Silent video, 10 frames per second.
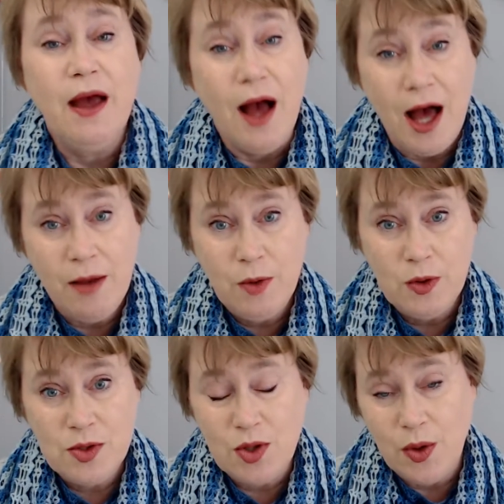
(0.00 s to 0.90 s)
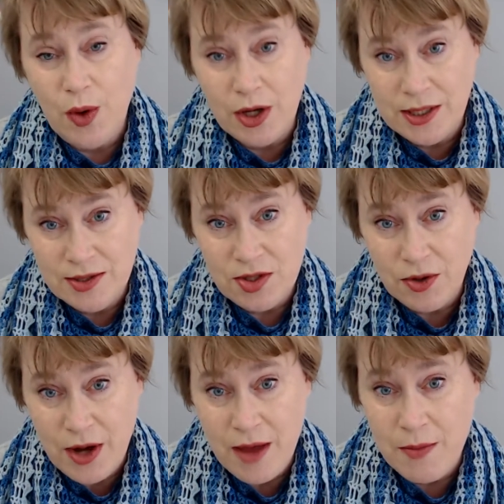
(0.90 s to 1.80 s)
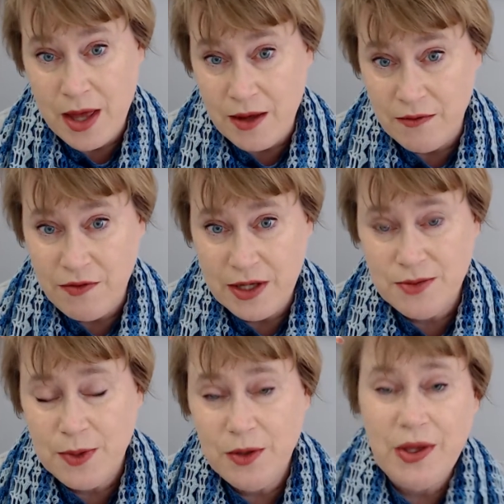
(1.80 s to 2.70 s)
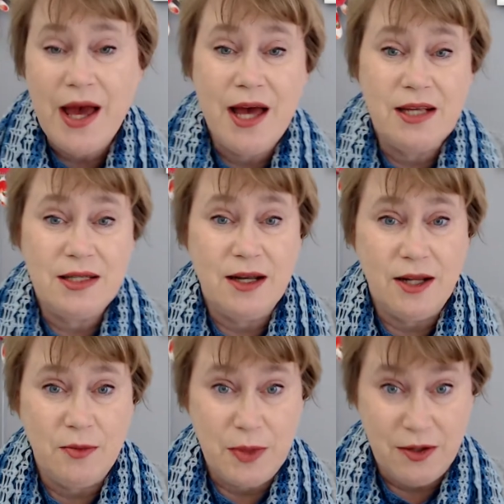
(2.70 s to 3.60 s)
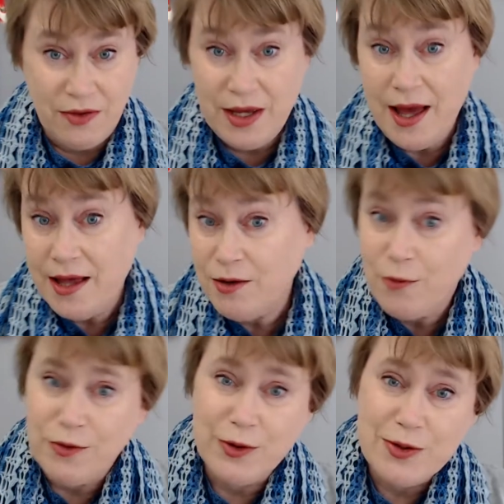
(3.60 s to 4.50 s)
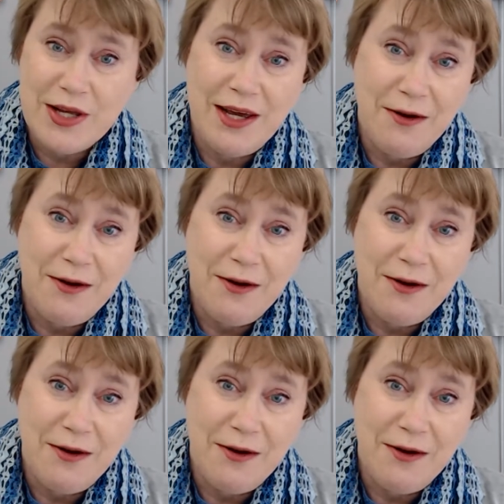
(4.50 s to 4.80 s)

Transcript: I'm also on Instagram and Facebook as Annette Betterly, and of course here